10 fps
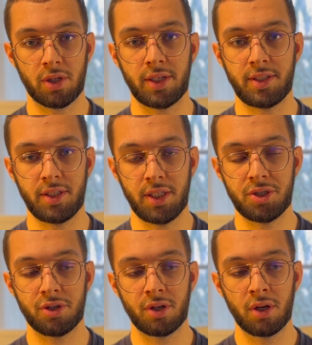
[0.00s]
a
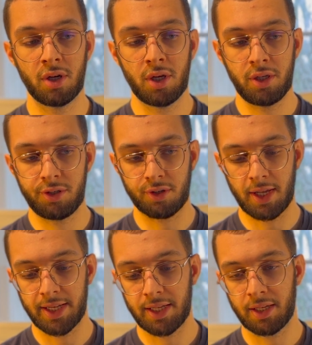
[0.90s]
teenager, you're
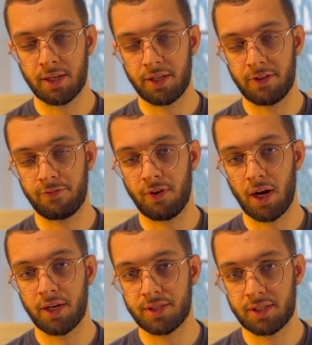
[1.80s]
lacking a
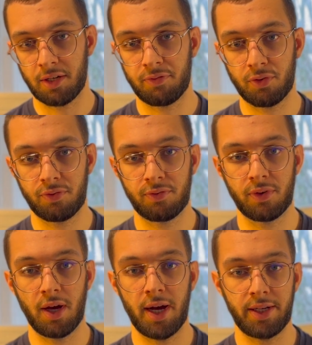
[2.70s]
defined self of
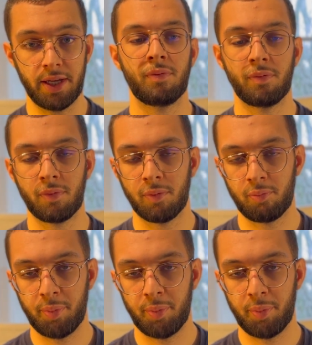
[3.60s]
identity.